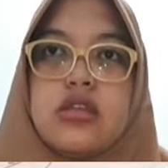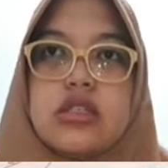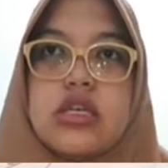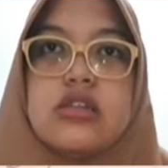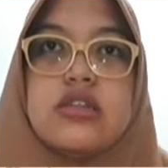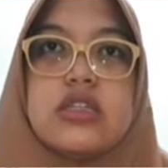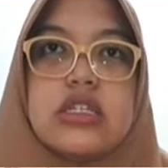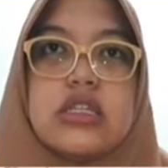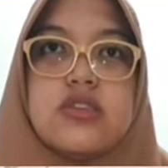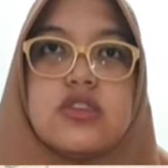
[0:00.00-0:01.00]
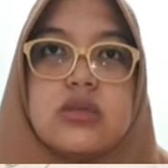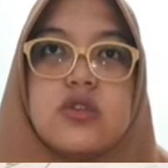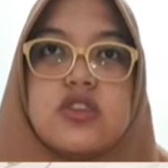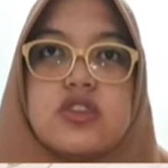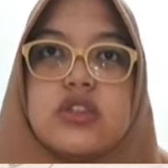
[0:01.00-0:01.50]
They also need to
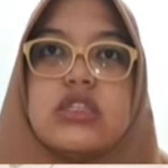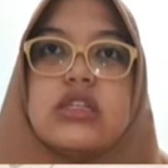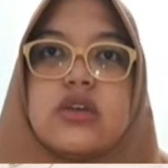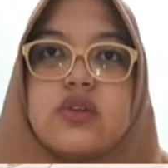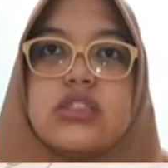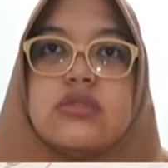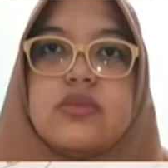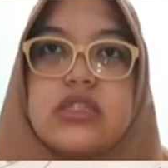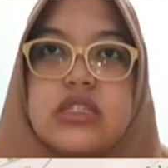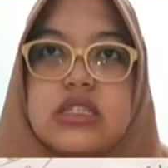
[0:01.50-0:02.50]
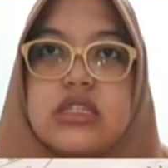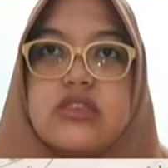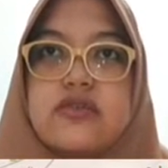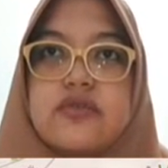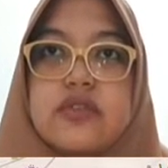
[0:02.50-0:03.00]
demonstrate language ability
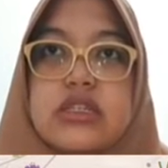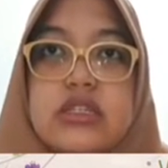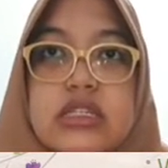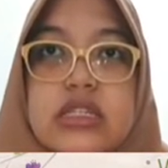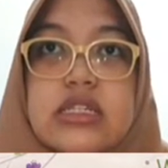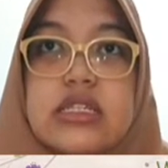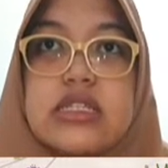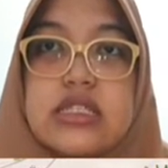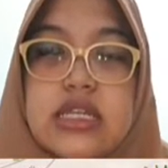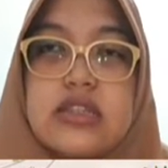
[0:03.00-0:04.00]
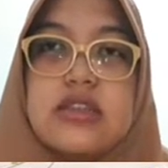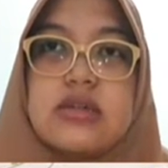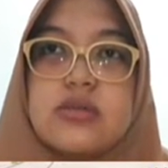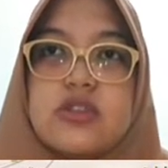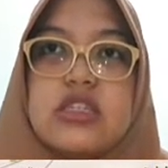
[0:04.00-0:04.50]
to facilitate
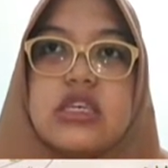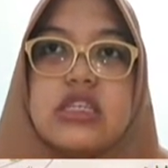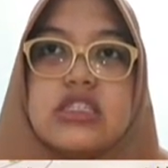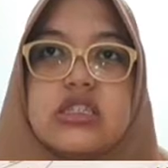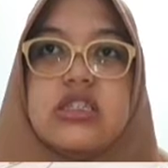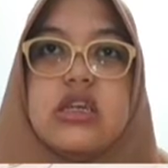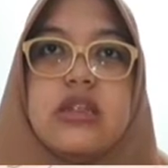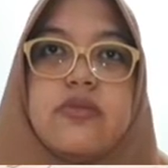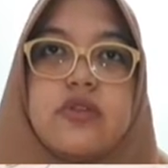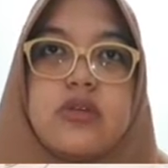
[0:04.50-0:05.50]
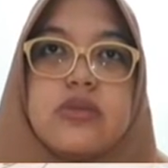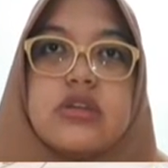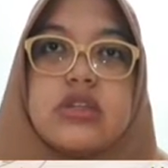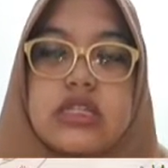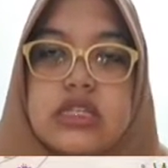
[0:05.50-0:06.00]
communication in a
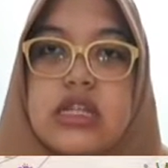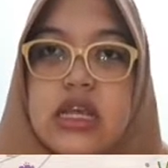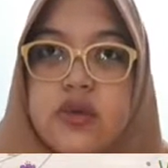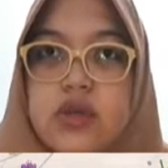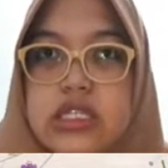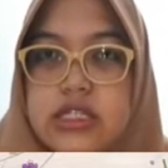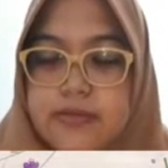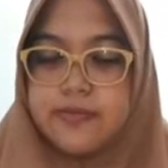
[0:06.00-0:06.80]
proper written language.